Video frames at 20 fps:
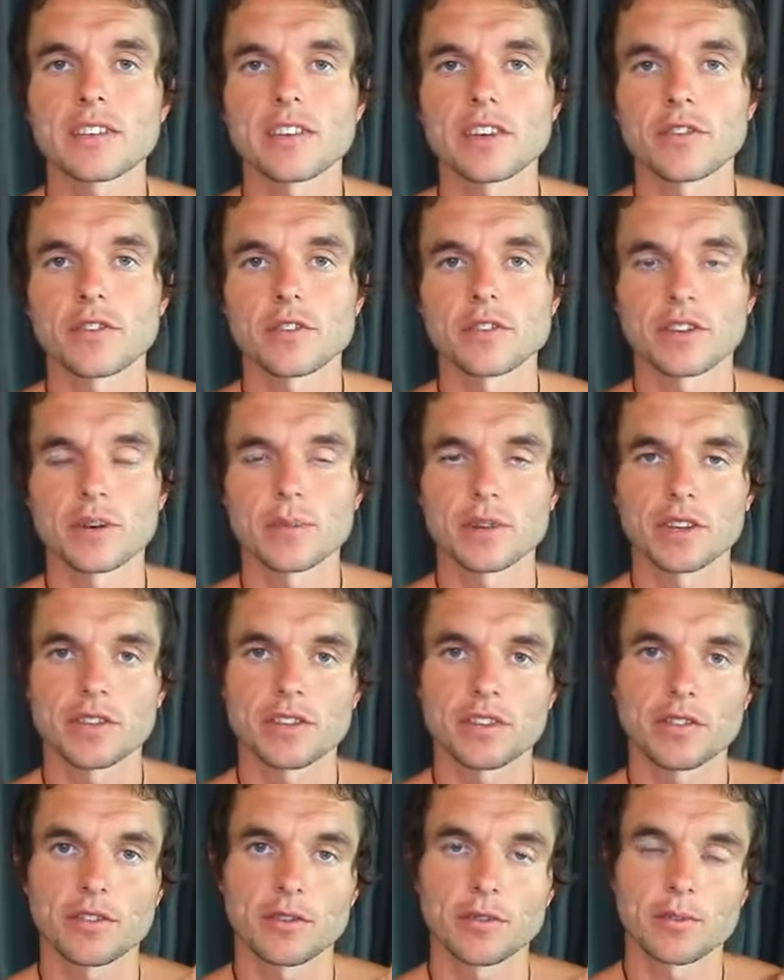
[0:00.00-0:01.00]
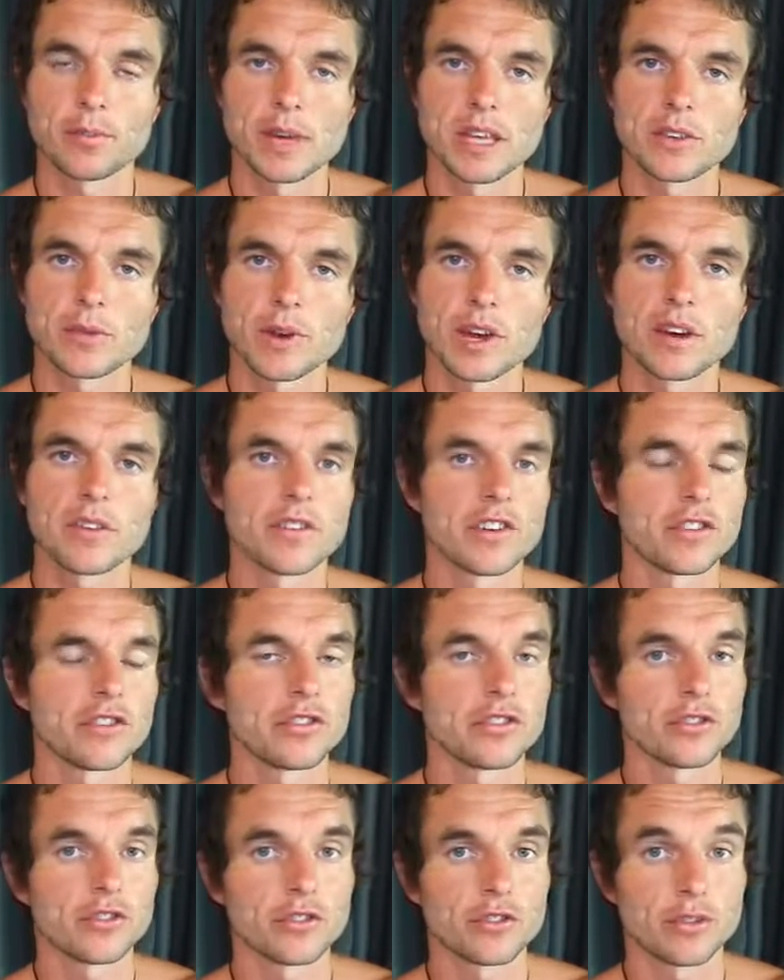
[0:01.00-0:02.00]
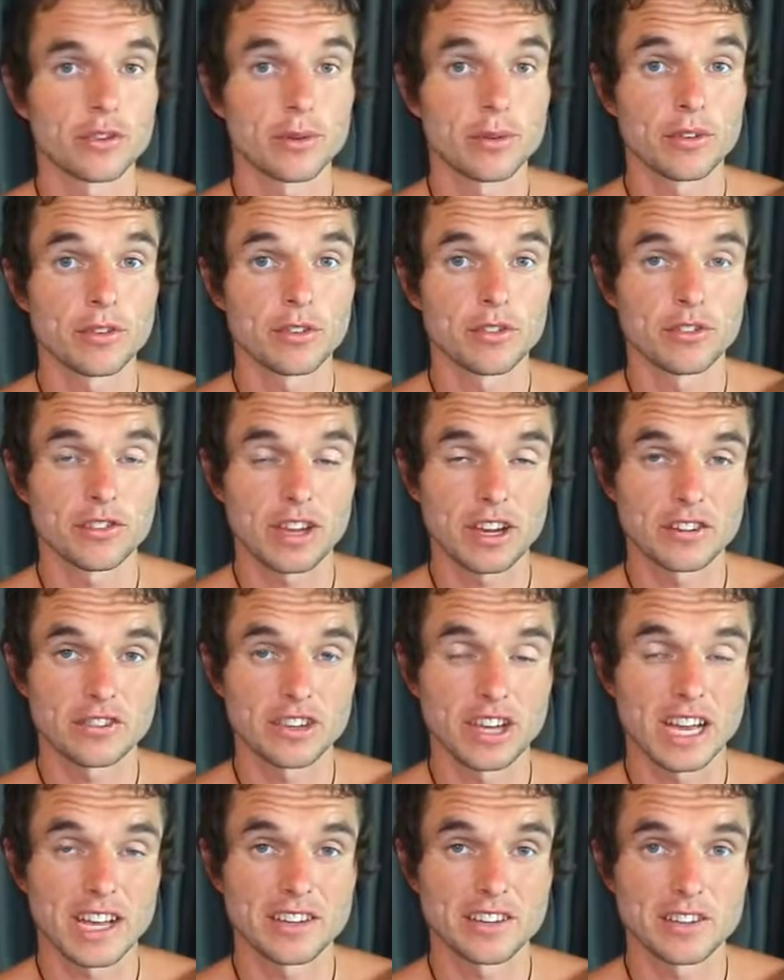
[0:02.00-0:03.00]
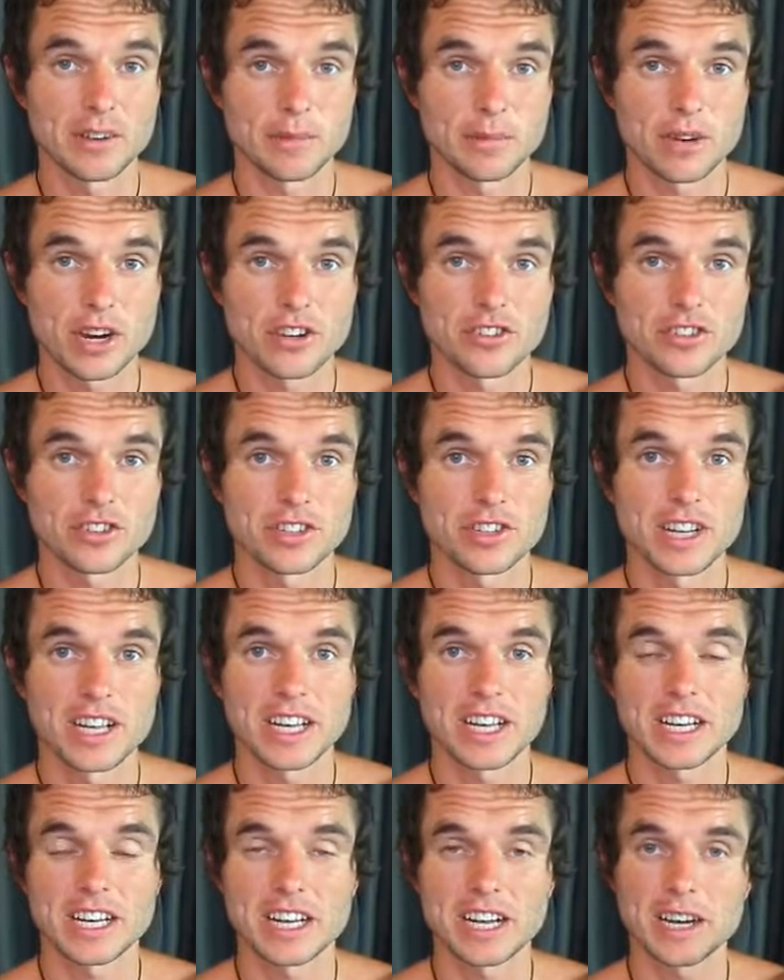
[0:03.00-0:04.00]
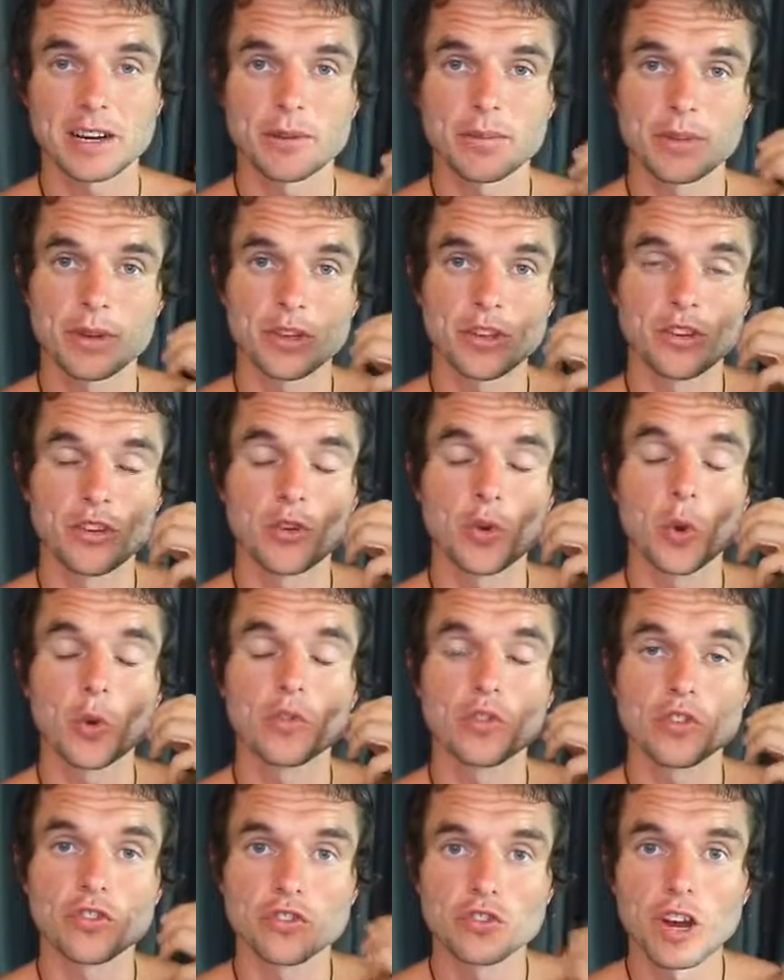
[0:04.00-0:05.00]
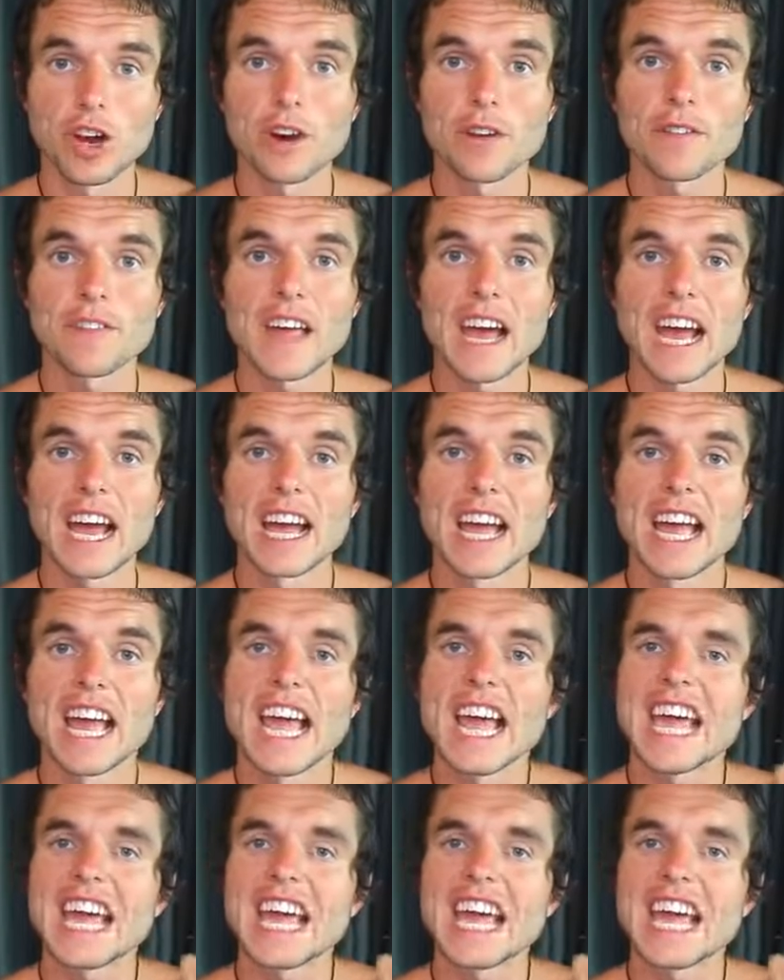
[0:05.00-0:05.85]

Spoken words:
So if you're someone that suffers from mental health issues such as depression, it can help you resolve that.